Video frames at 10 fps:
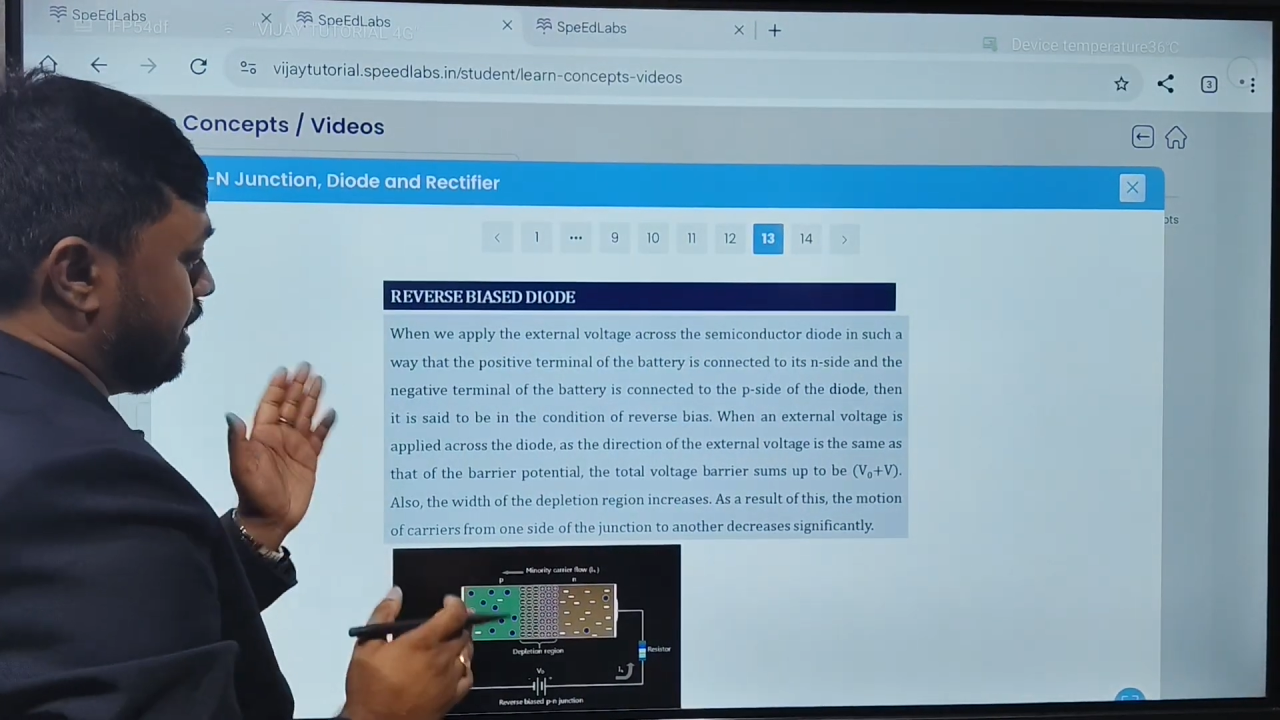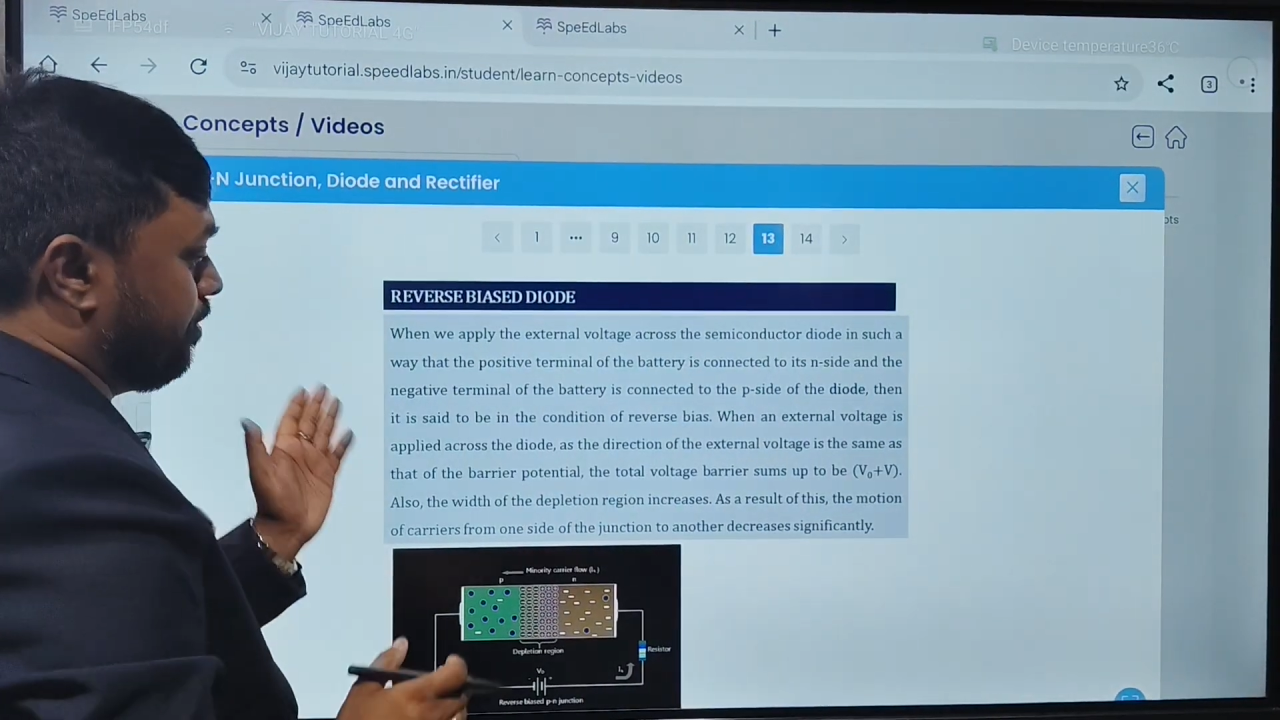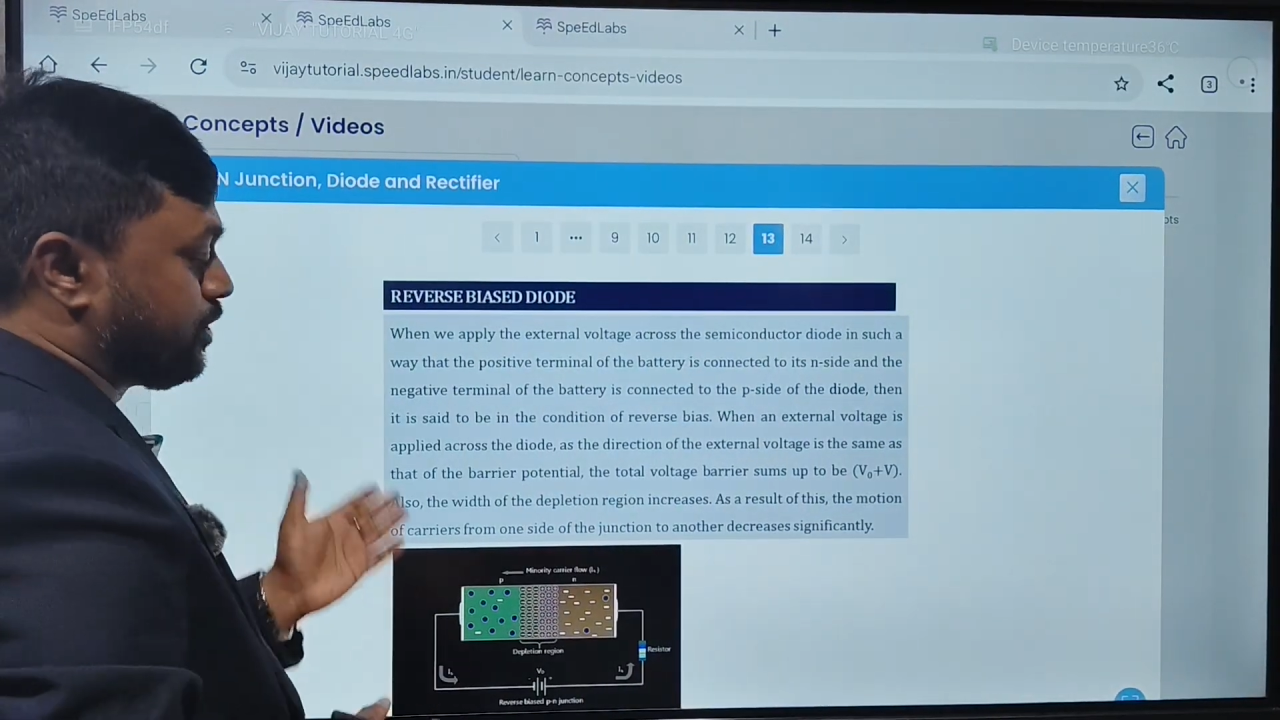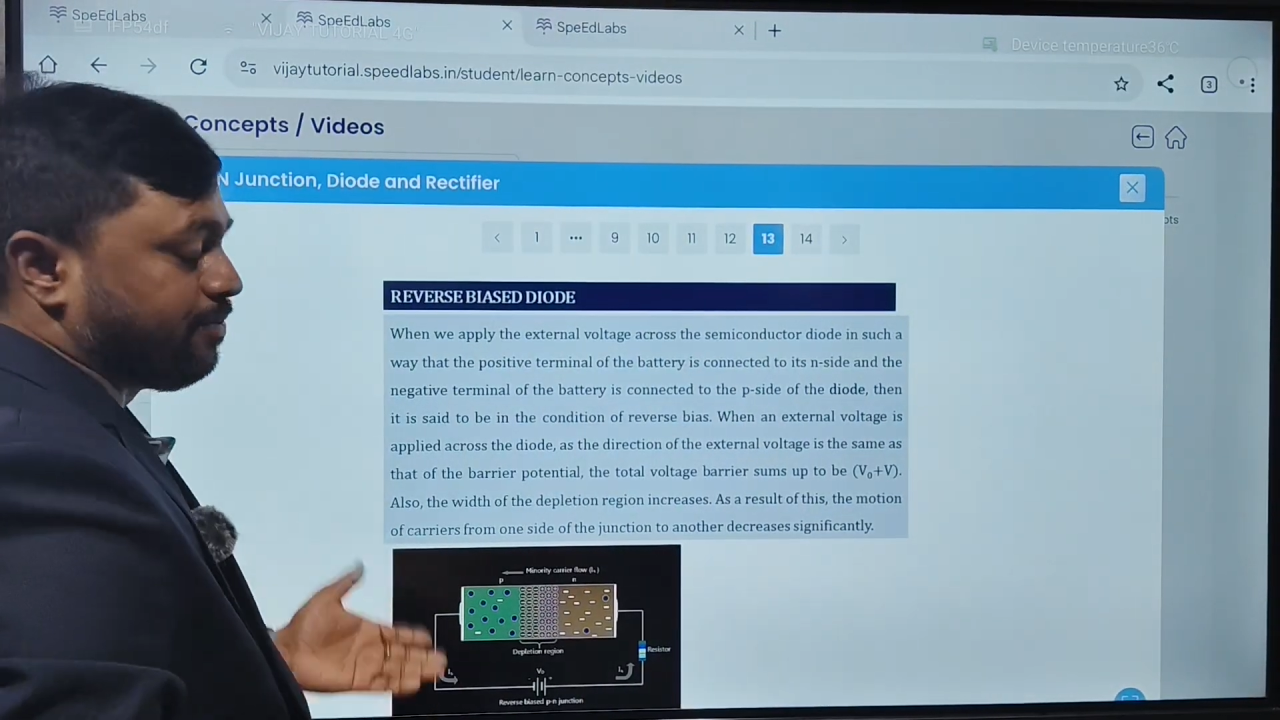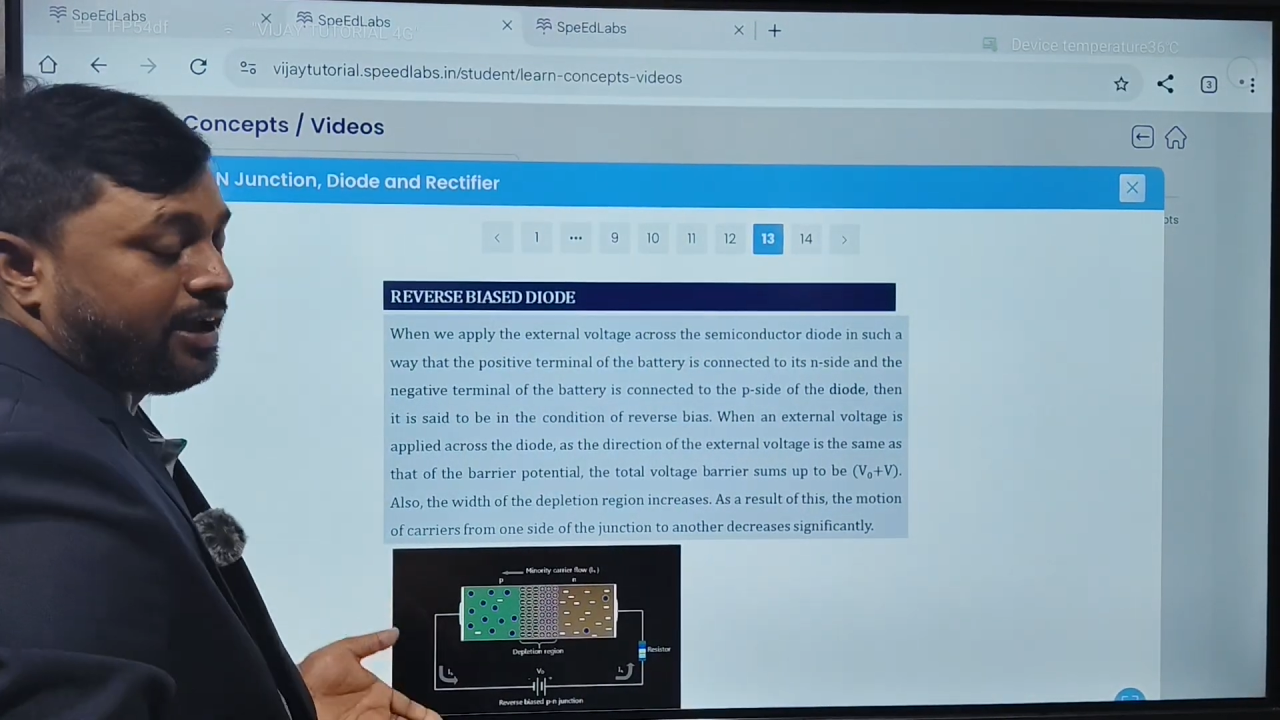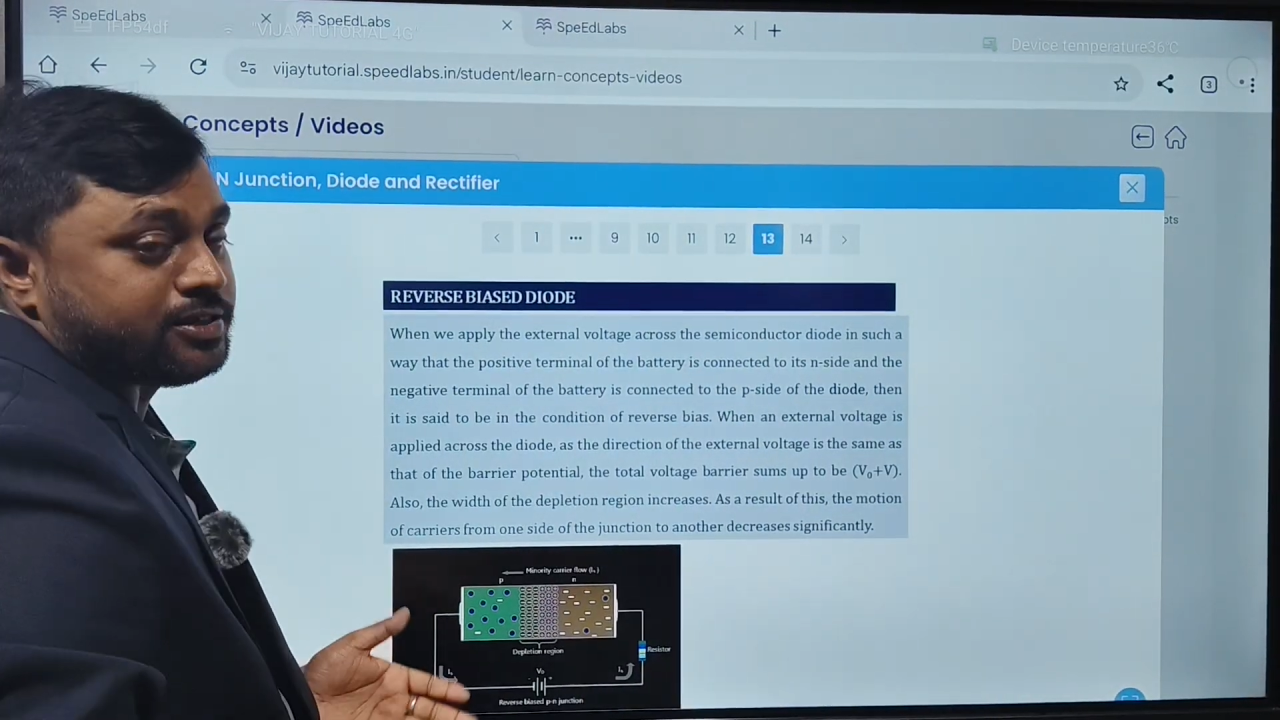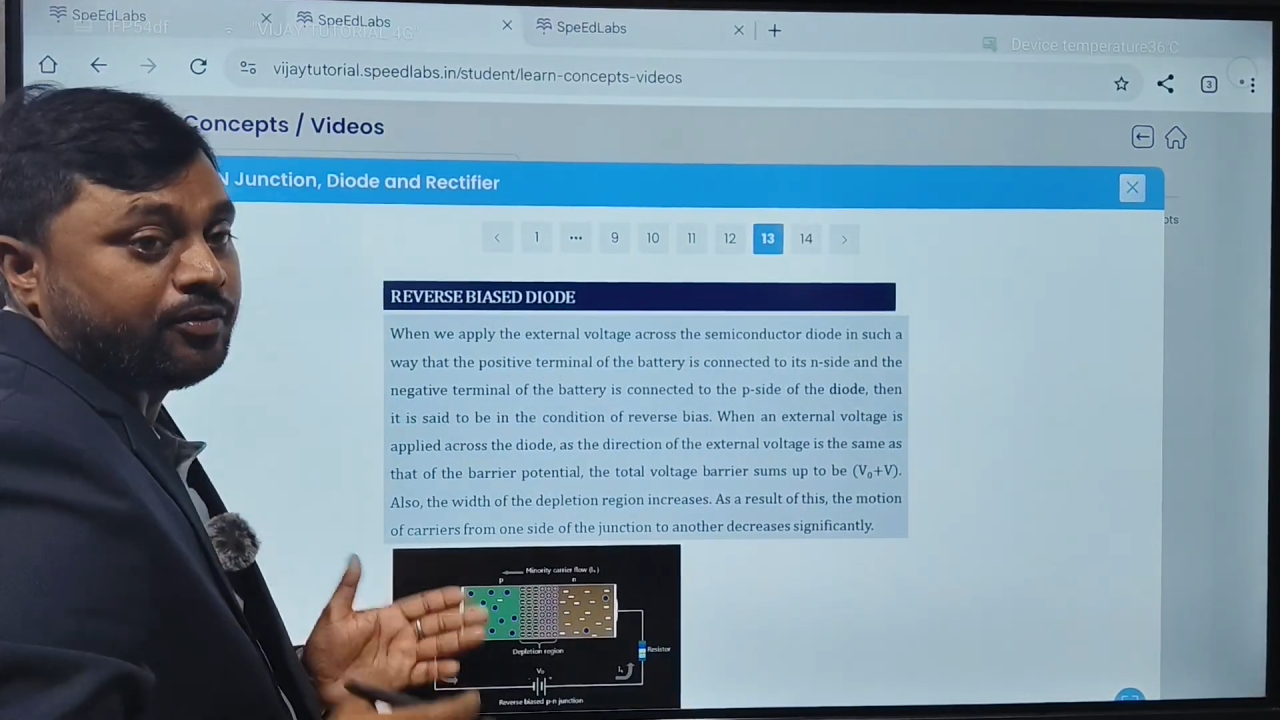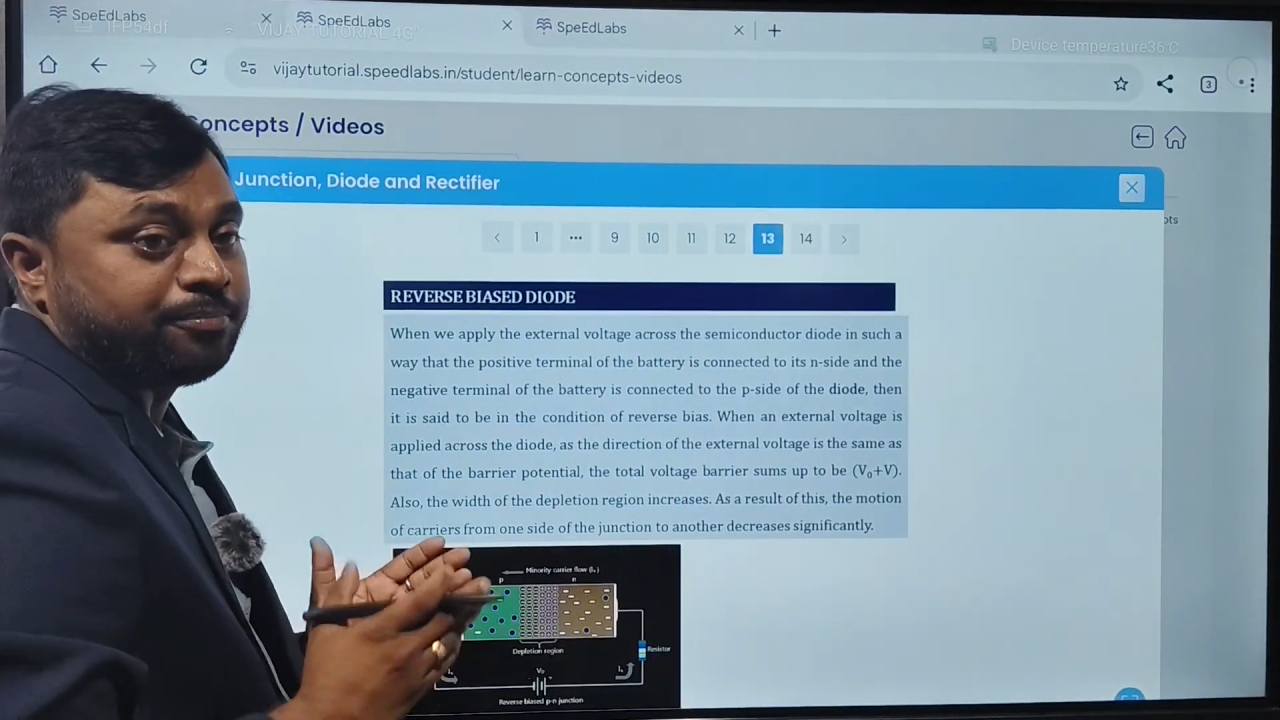reverse bias,